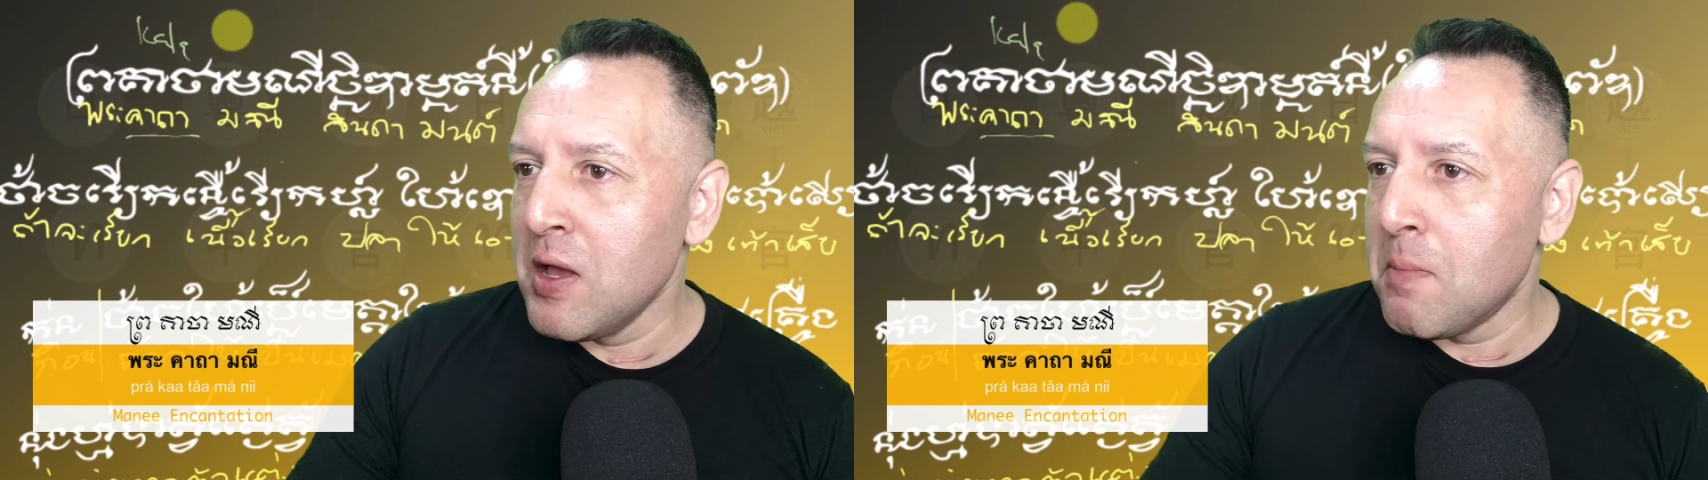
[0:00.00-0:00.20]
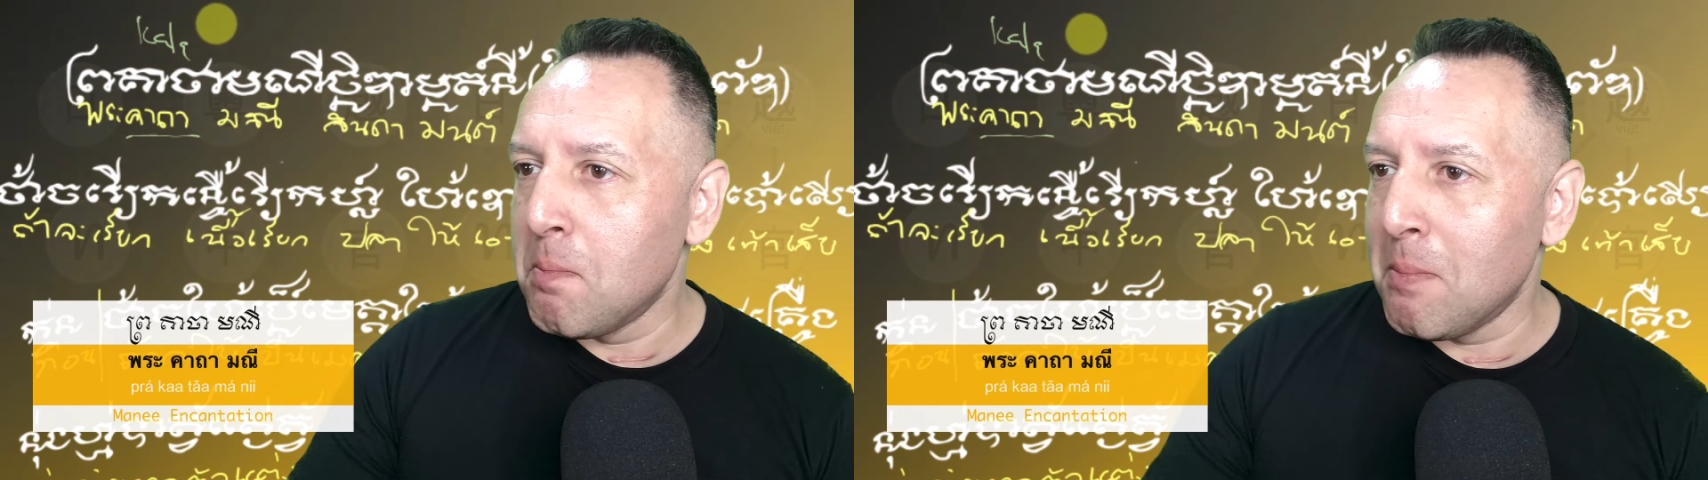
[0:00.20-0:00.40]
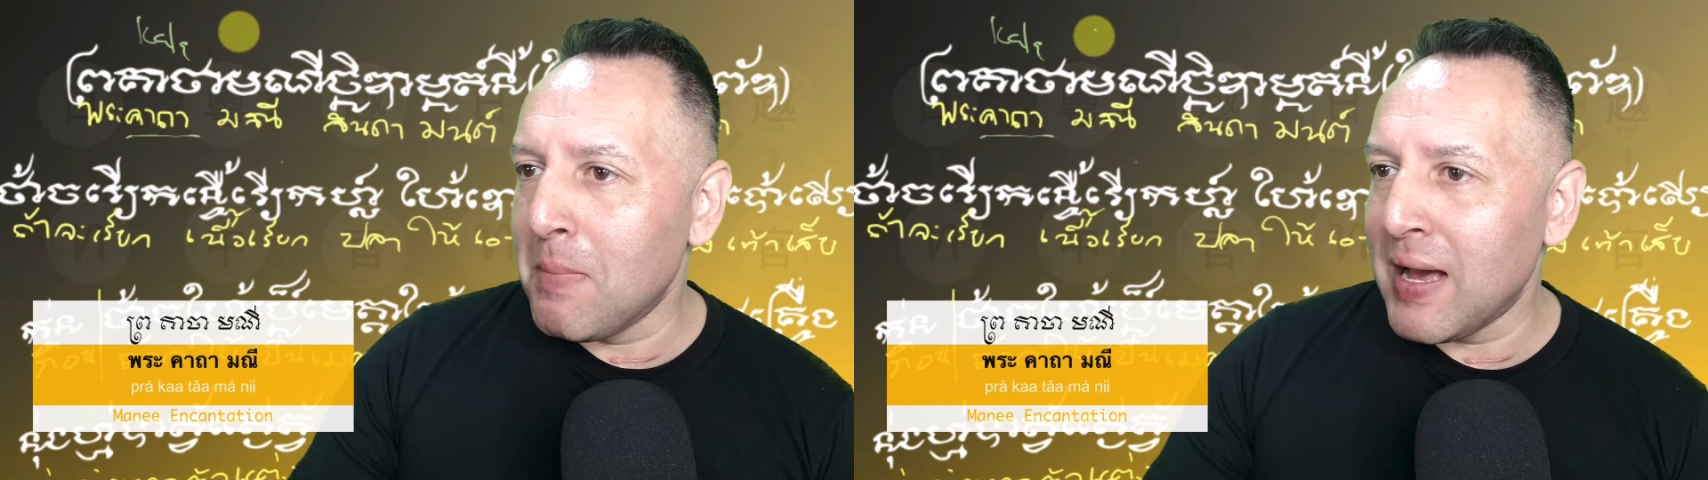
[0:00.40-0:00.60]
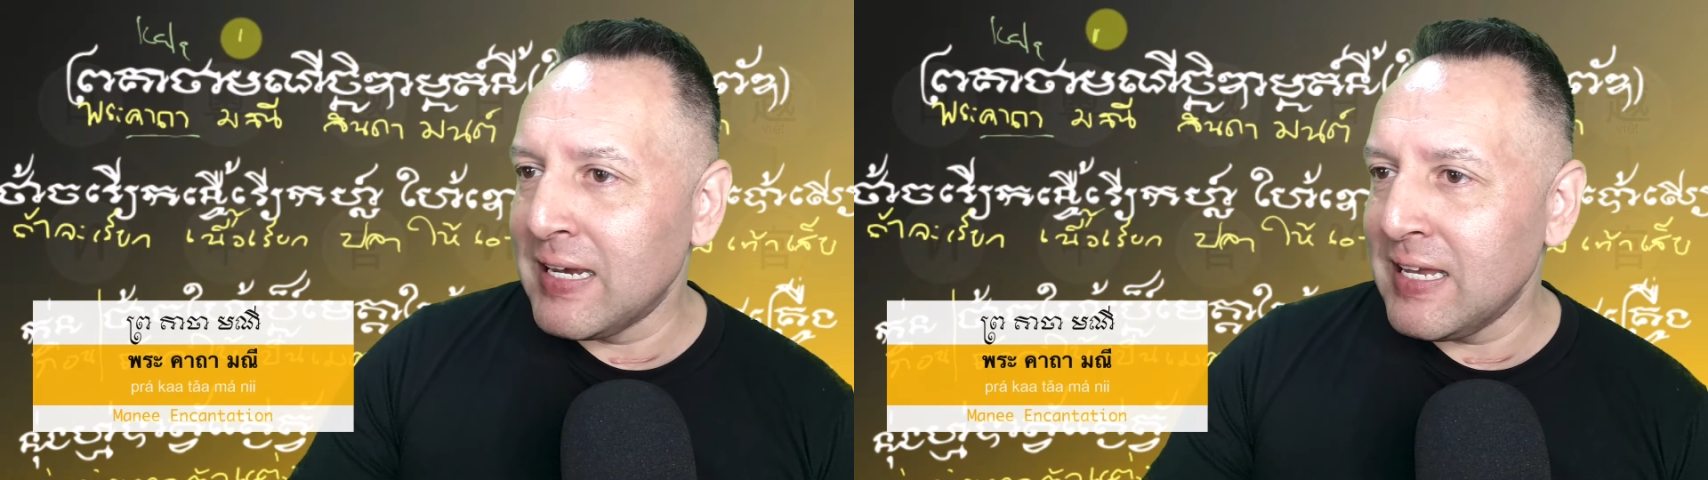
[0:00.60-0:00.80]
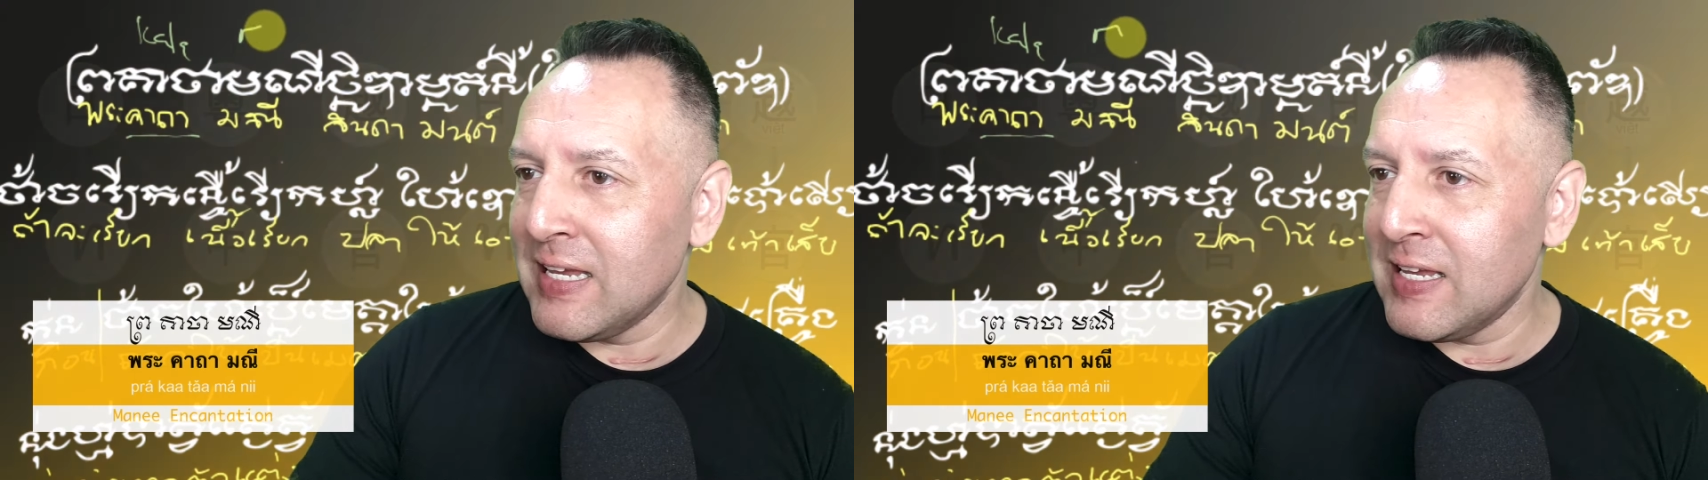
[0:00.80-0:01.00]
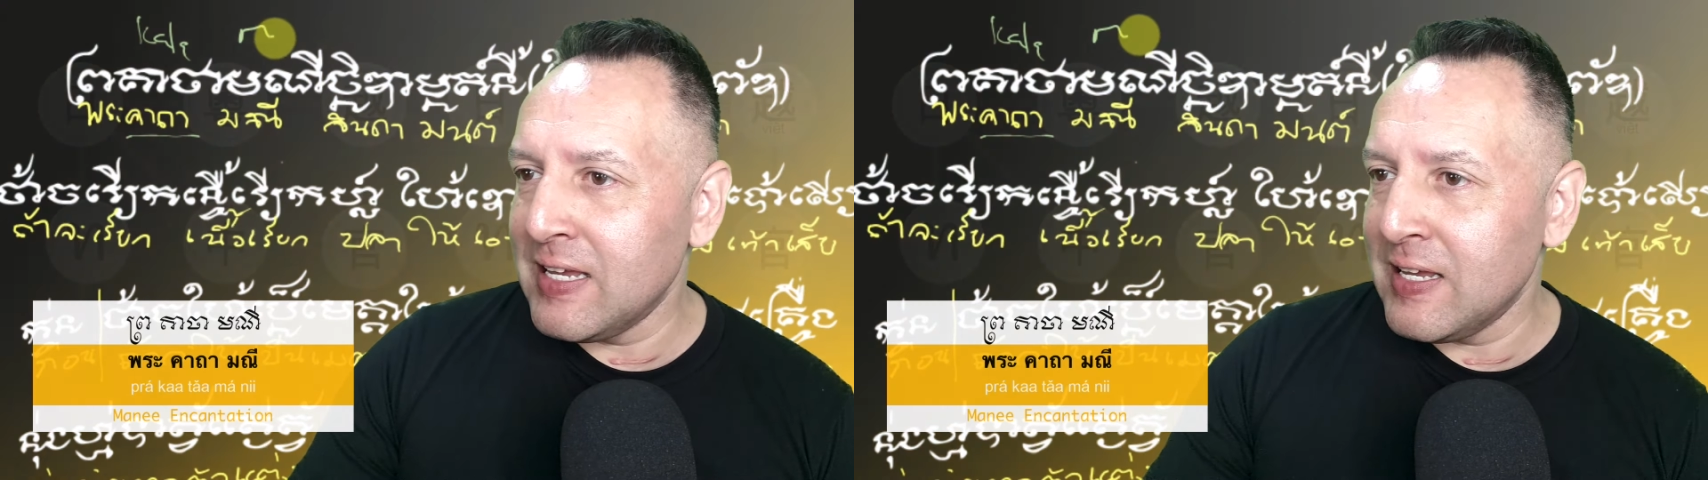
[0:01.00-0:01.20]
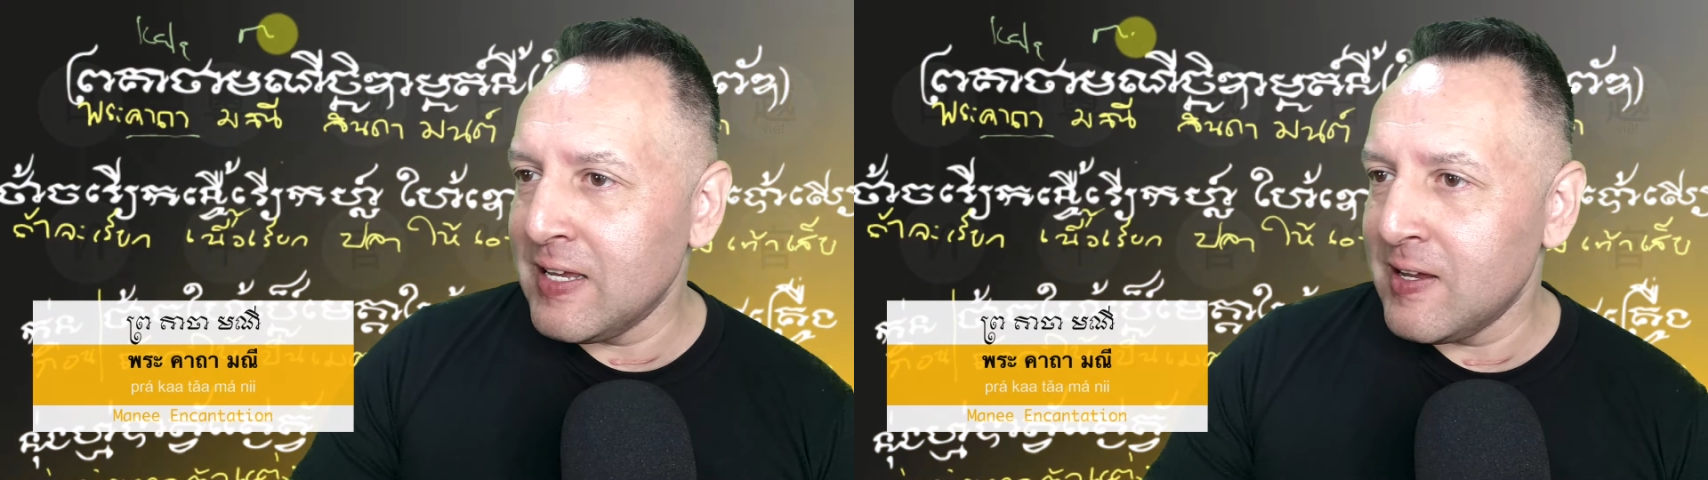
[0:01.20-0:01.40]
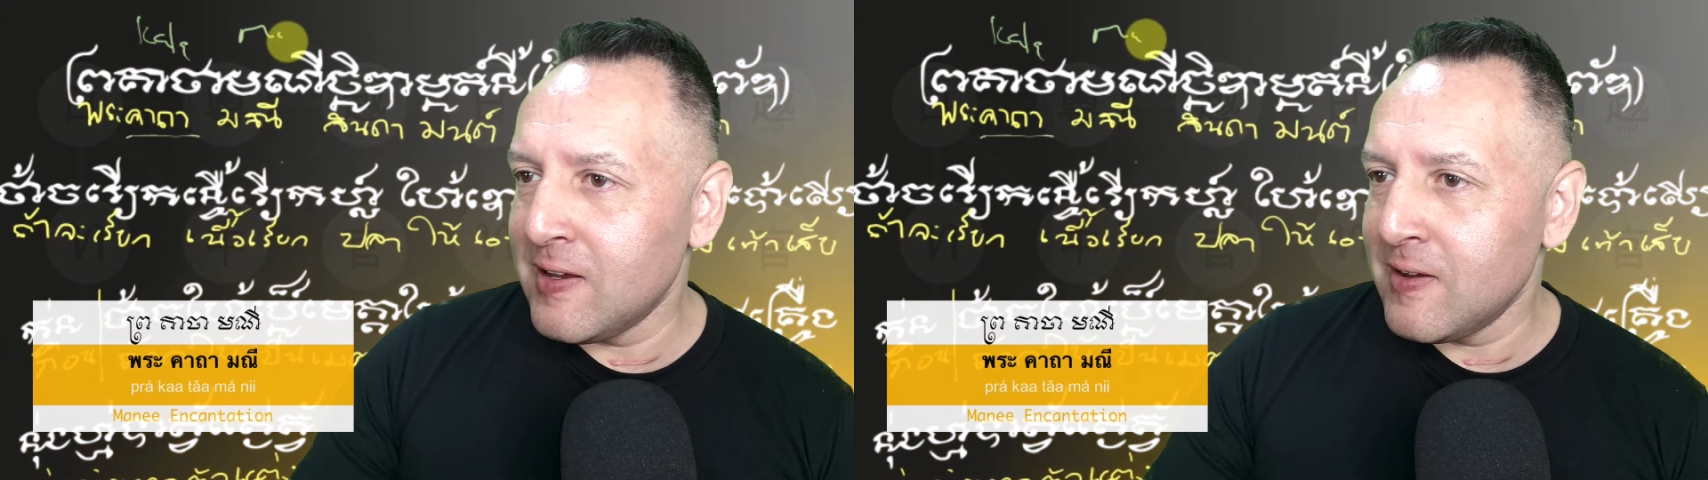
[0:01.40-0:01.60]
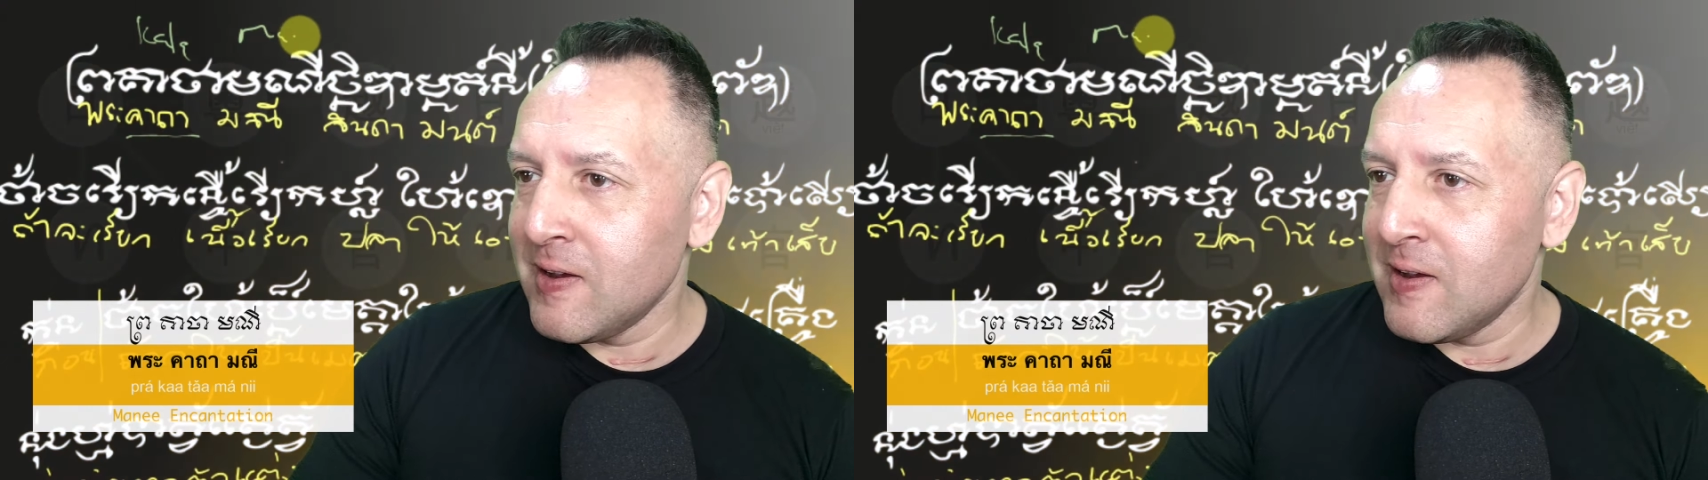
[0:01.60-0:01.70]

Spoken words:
mani